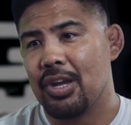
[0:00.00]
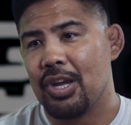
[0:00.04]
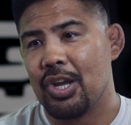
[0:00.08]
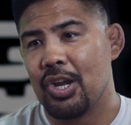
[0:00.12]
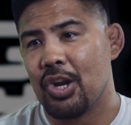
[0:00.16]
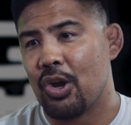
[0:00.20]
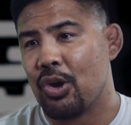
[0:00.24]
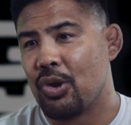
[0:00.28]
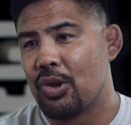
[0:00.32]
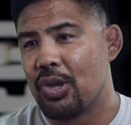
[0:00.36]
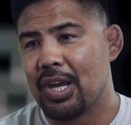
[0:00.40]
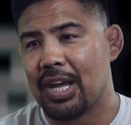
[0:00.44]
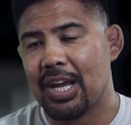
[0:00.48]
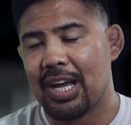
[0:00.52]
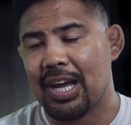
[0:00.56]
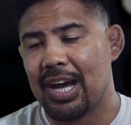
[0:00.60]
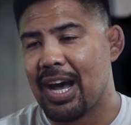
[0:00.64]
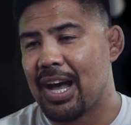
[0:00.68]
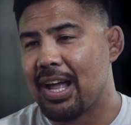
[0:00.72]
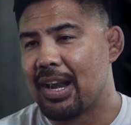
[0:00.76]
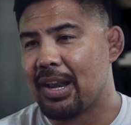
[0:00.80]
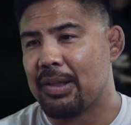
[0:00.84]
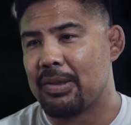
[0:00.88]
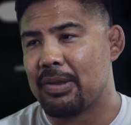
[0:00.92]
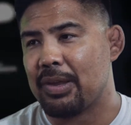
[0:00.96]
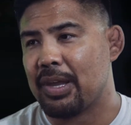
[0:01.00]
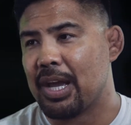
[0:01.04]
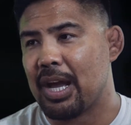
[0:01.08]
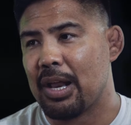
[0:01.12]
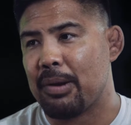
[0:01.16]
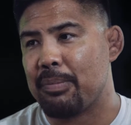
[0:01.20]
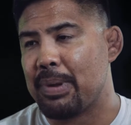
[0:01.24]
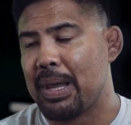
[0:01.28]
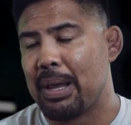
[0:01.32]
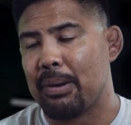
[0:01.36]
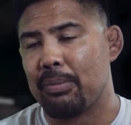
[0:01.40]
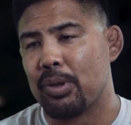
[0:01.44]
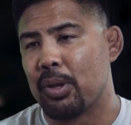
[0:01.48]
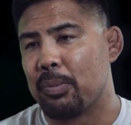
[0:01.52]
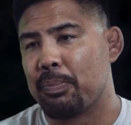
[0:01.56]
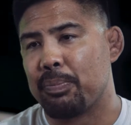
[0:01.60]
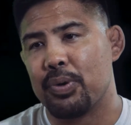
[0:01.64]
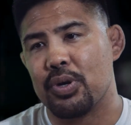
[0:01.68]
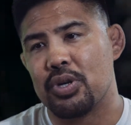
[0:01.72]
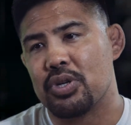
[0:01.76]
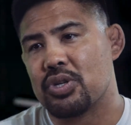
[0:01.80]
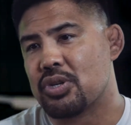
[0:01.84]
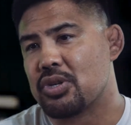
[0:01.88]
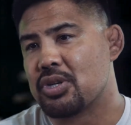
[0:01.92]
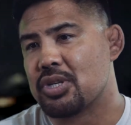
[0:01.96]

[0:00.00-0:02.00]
You know, you gotta you gotta be able to push